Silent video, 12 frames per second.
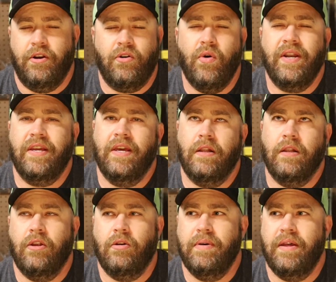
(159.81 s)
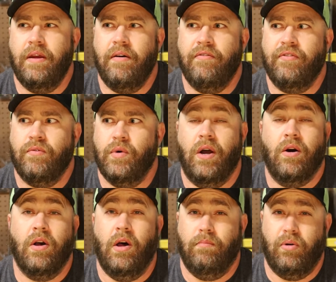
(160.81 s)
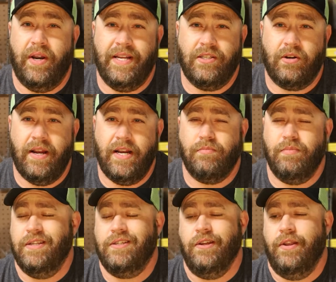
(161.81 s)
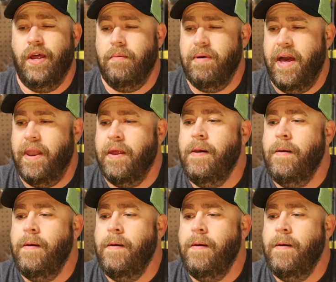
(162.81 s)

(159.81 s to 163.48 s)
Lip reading: You're going to get a little bit of what I'll call braid scratch, but it's still not bad.